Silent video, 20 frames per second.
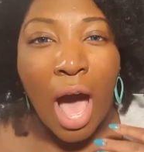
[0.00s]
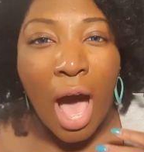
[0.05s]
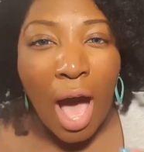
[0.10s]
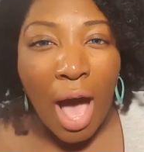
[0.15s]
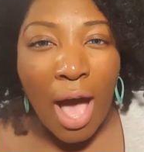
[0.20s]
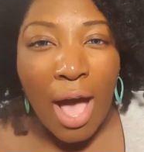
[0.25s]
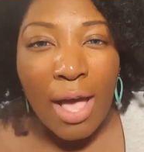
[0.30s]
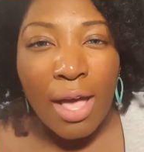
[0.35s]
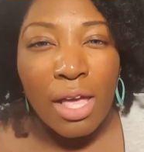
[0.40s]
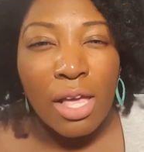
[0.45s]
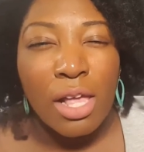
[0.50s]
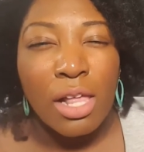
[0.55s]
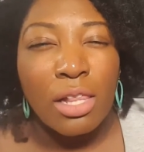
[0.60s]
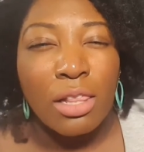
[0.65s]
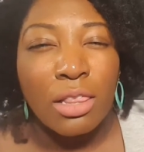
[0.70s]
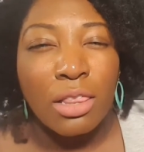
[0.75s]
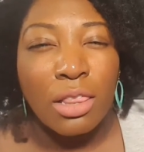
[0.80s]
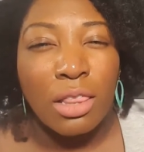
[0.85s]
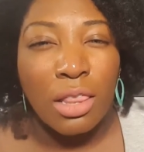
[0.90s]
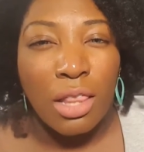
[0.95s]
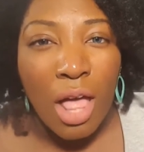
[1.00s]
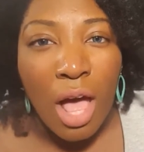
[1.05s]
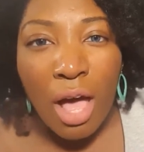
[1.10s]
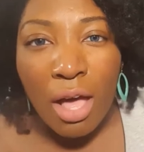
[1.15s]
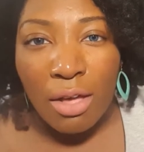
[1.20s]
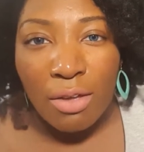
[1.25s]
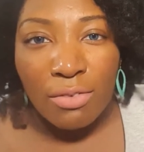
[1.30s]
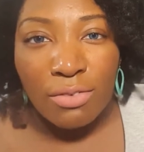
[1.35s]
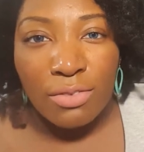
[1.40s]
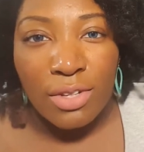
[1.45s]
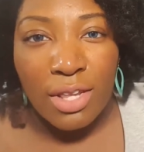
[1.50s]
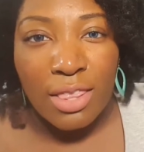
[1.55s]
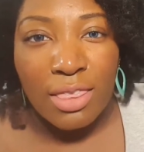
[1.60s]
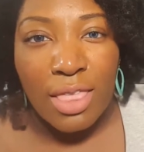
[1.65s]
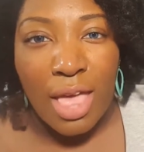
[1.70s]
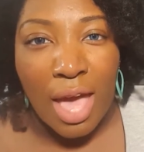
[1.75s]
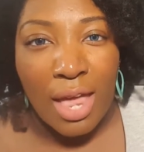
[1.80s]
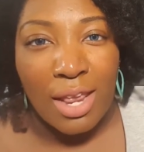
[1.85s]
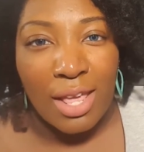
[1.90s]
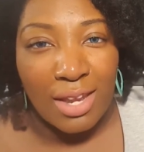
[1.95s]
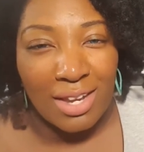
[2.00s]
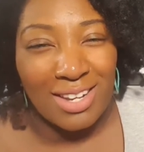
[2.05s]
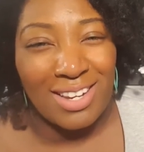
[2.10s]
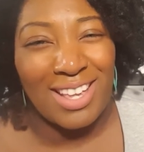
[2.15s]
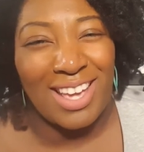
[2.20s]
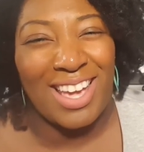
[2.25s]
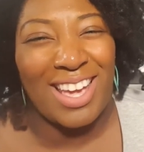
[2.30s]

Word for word: I loved that it,